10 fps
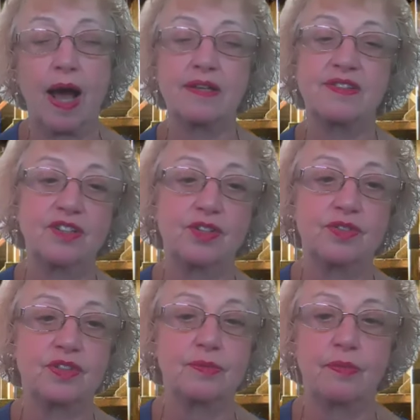I sent you
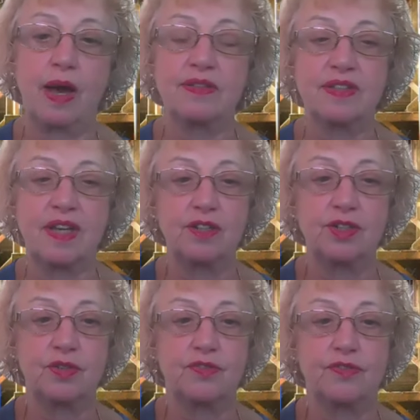
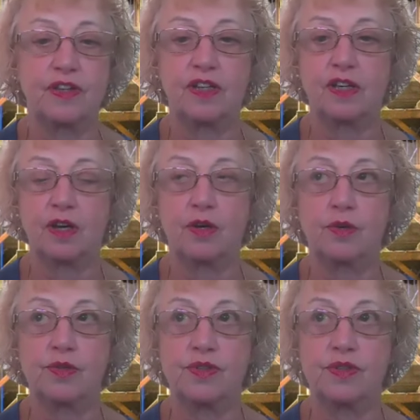videos.